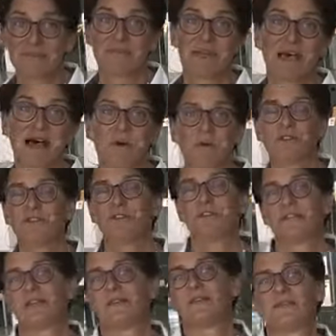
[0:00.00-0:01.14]
I want to
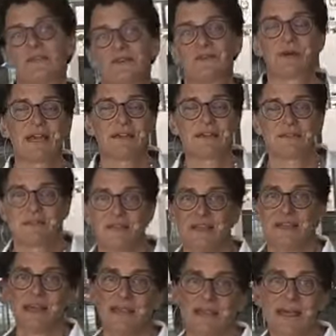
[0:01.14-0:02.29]
take you on a ride.
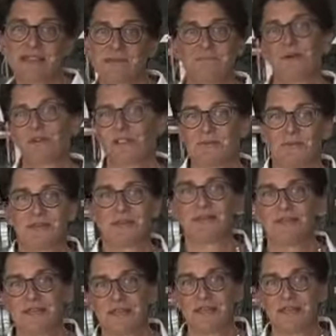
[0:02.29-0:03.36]
And that's possible in the